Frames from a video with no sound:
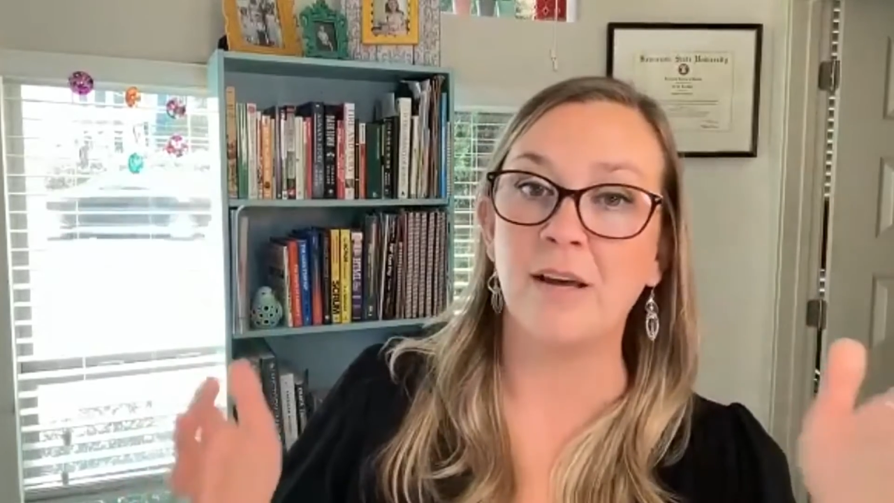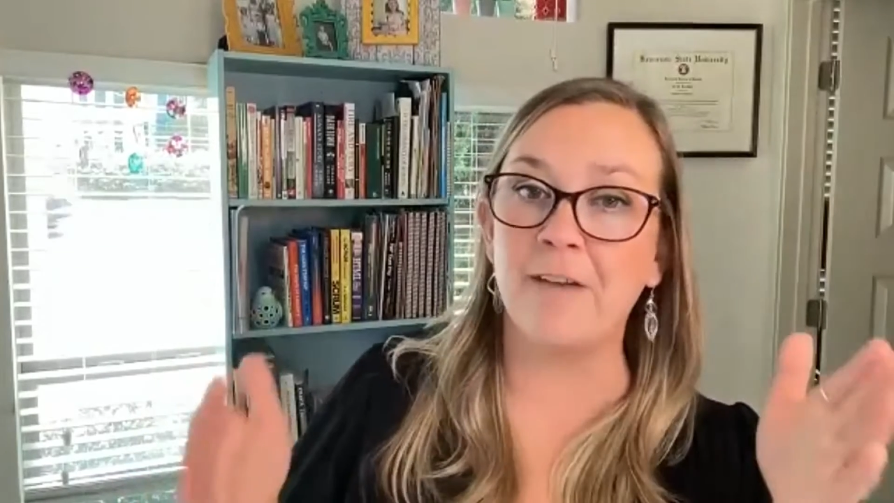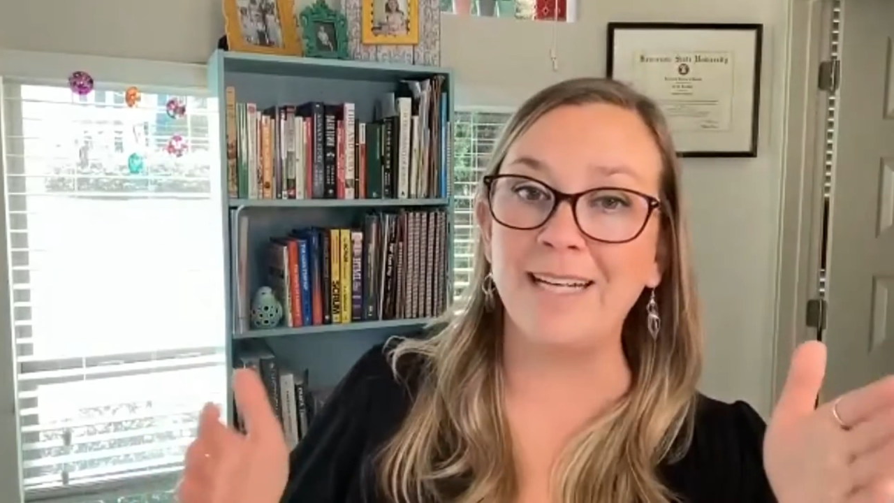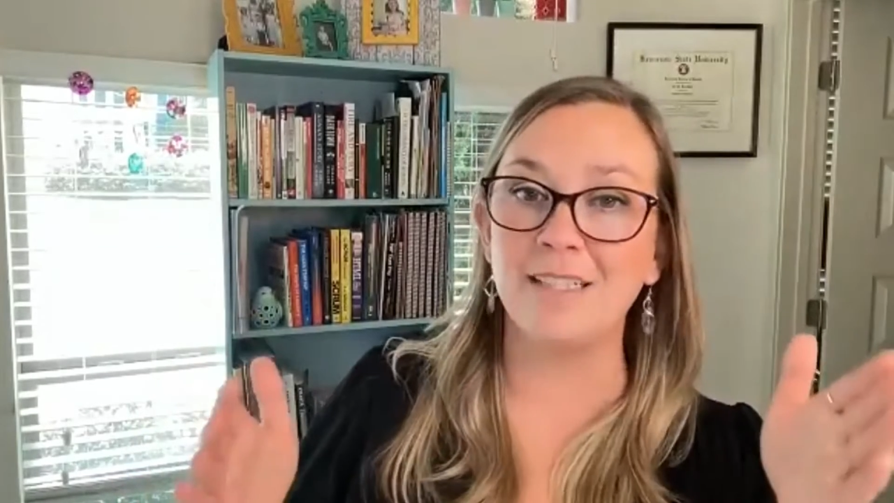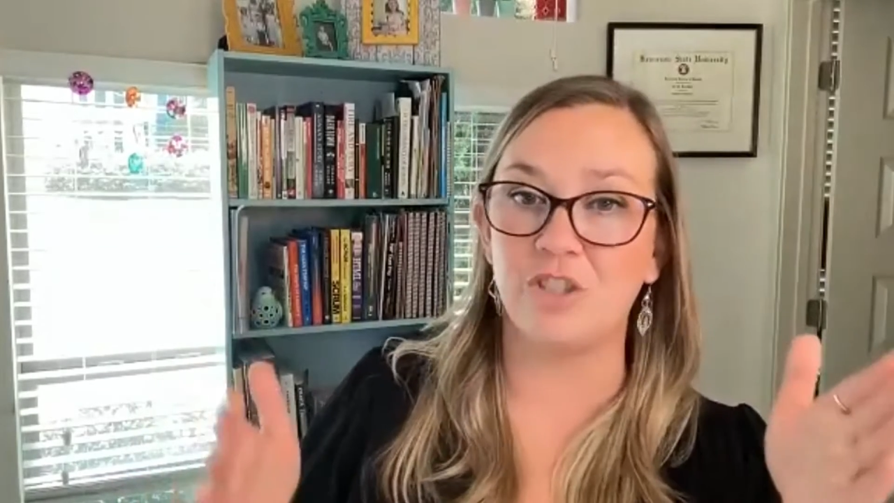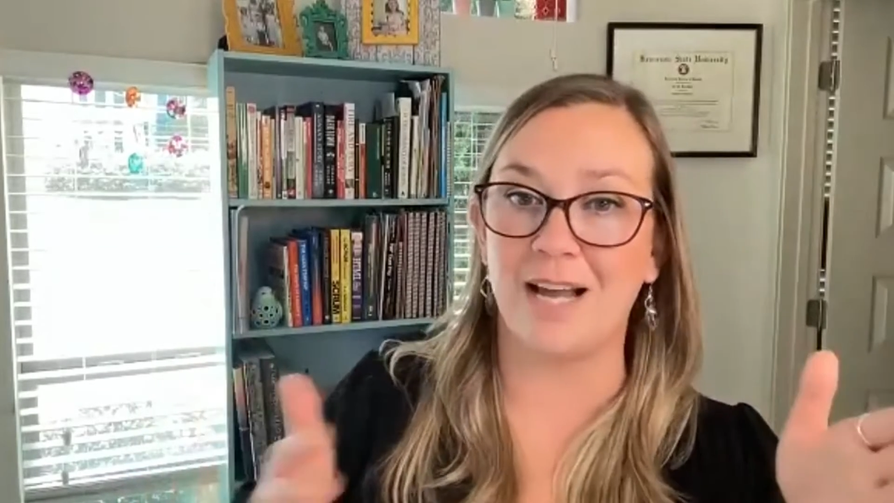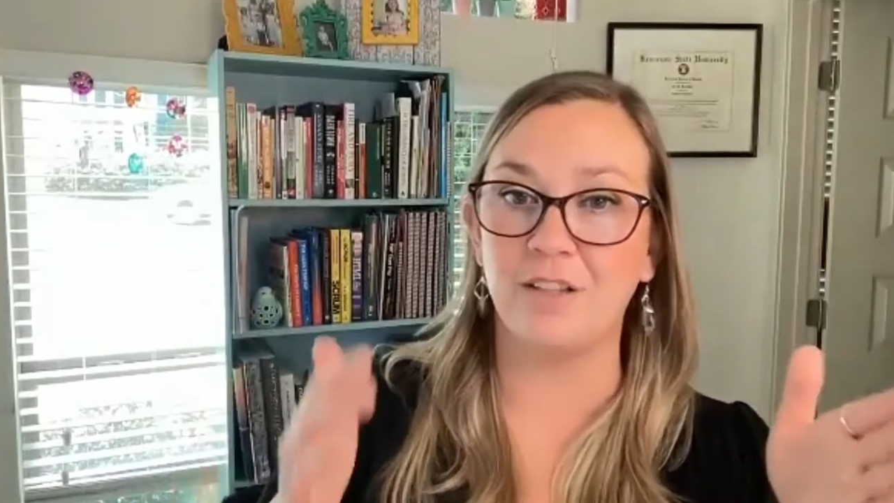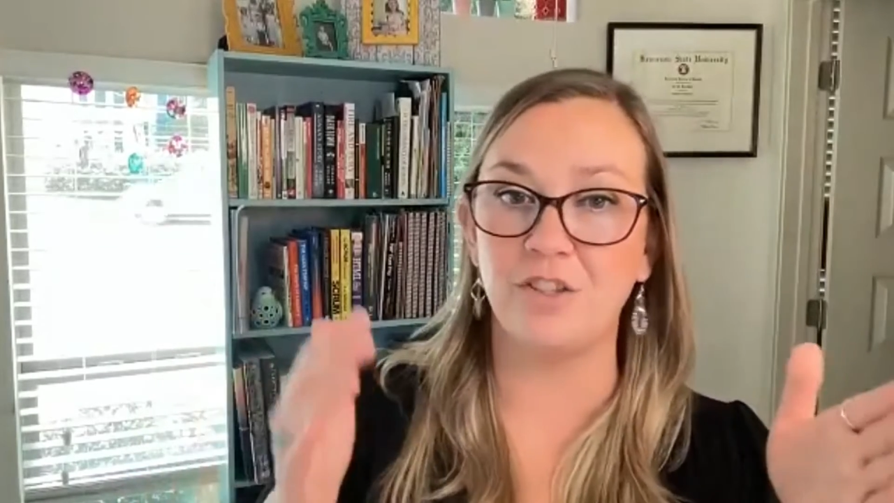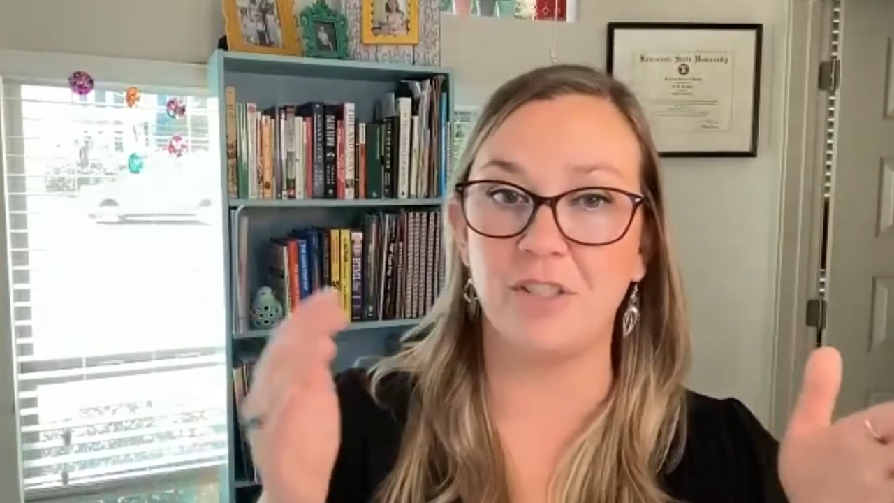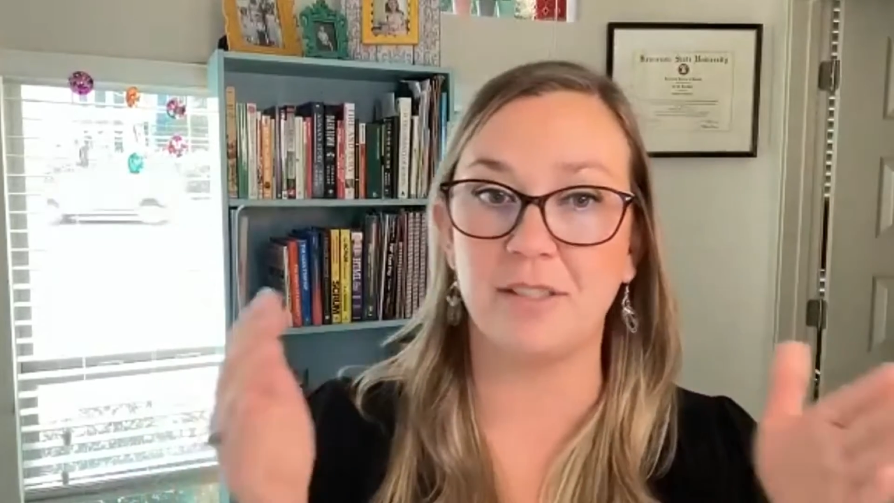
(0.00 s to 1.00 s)
find it
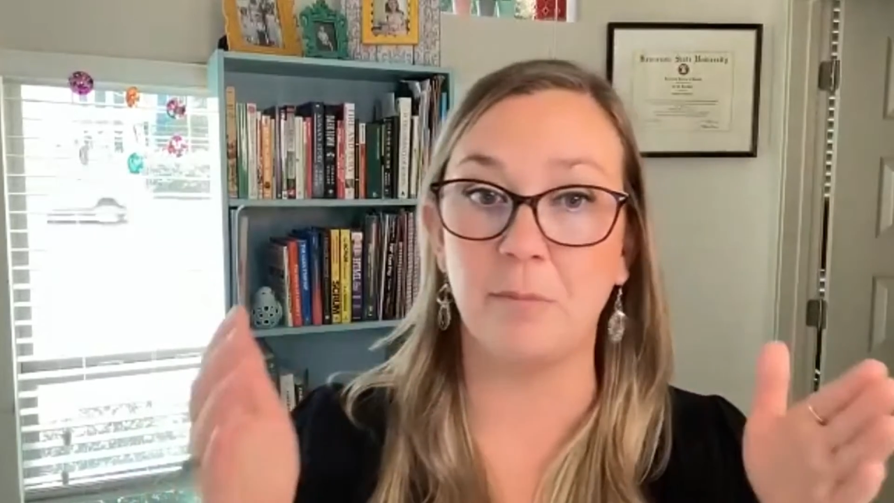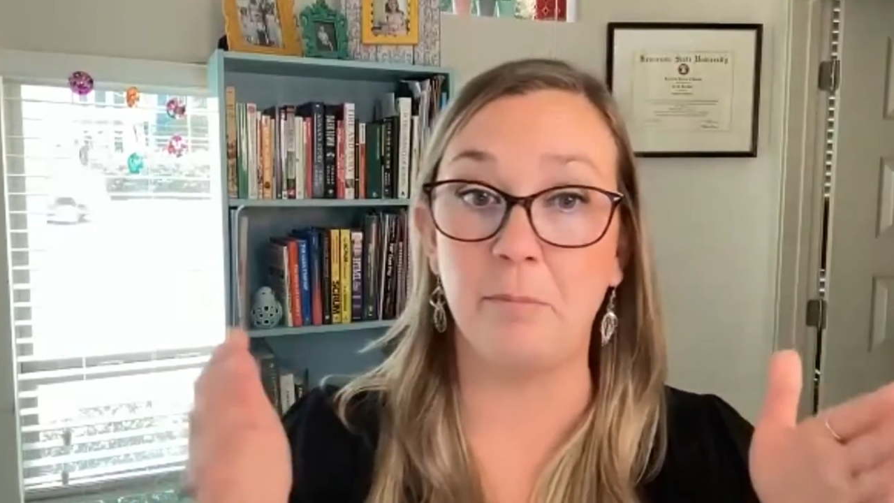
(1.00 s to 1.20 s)
challenging to